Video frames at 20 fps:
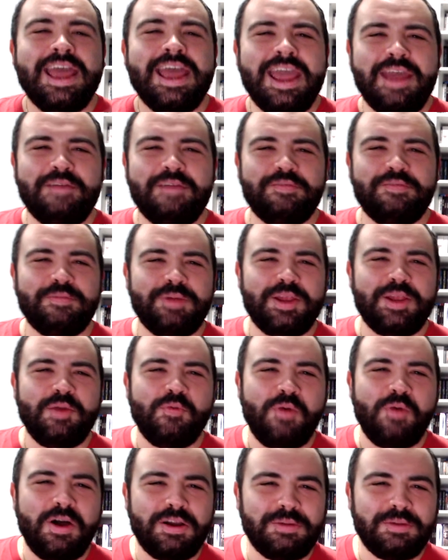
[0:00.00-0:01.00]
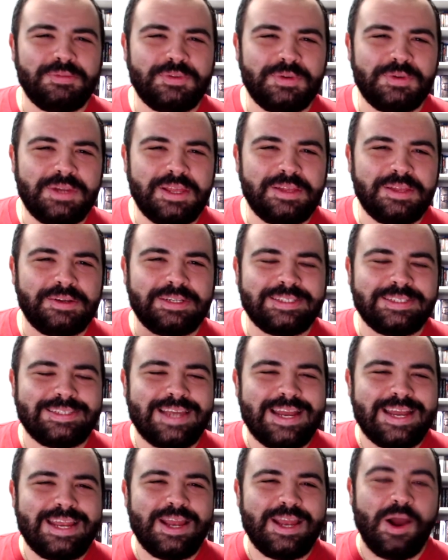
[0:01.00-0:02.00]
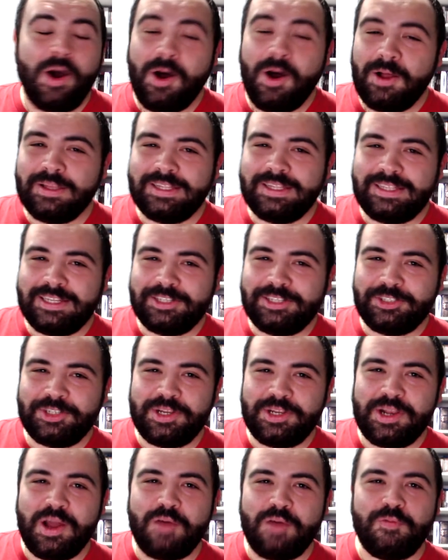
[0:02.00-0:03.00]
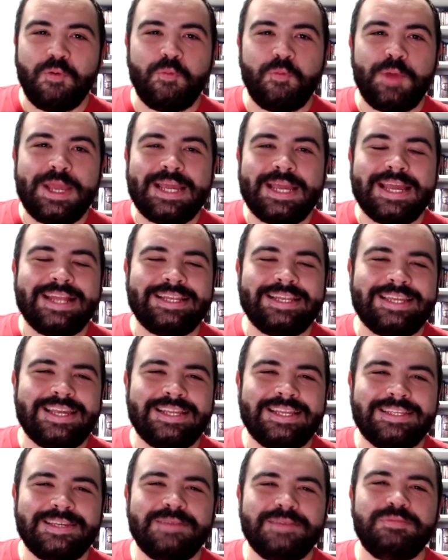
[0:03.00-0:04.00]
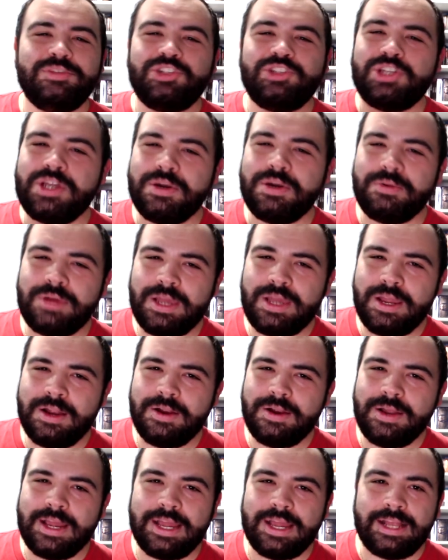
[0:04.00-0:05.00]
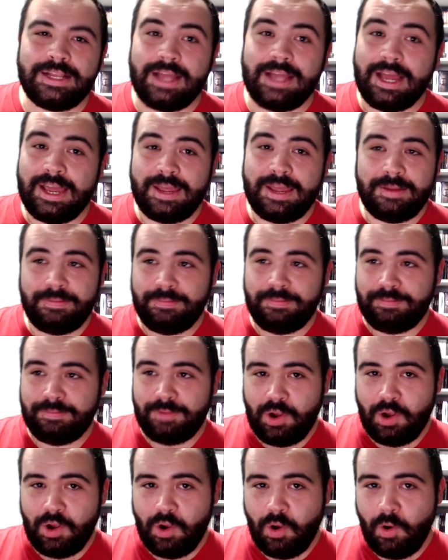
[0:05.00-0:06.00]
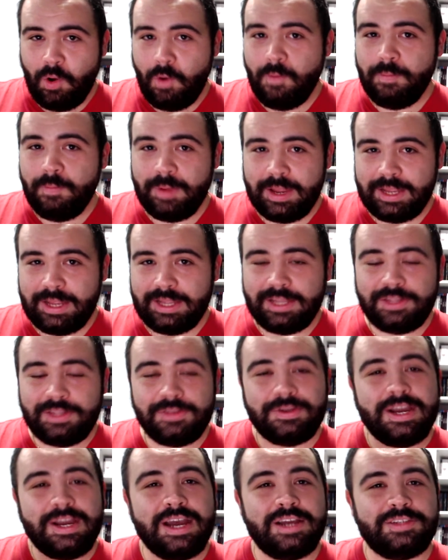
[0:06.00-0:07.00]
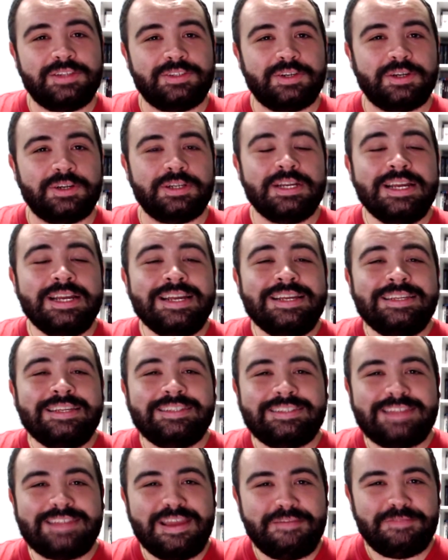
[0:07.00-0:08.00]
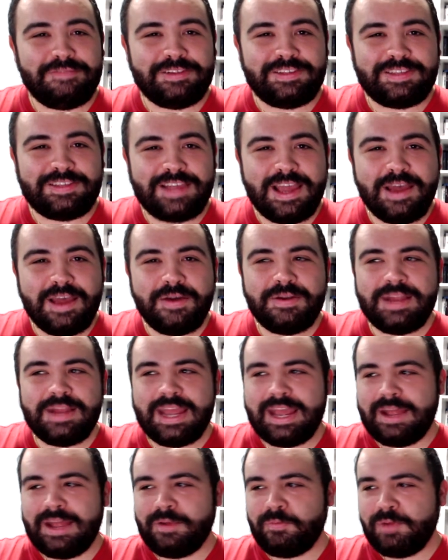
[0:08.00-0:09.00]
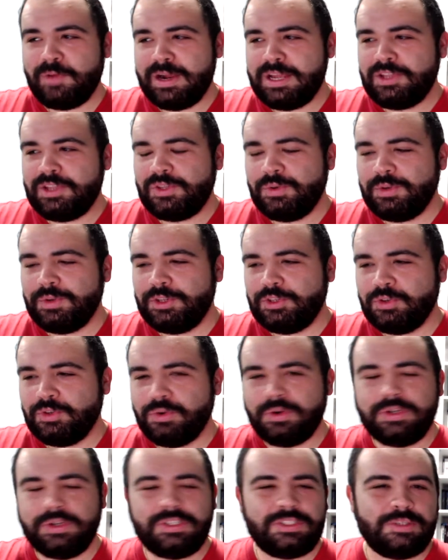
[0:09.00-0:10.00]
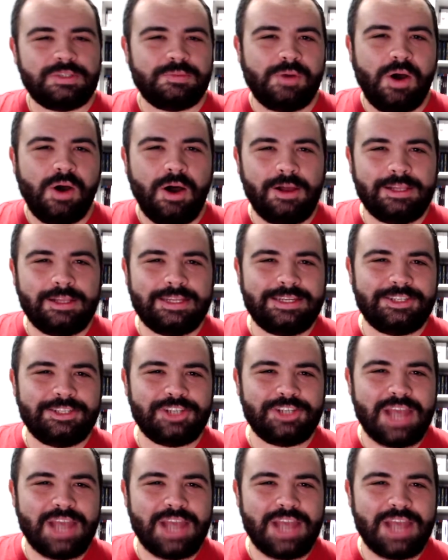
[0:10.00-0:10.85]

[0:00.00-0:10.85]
Hey everybody, welcome to another exciting haul edition of A Week in Geekdom. Geo here, and I am hoping you guys are safe and sound and ready to enjoy some haulage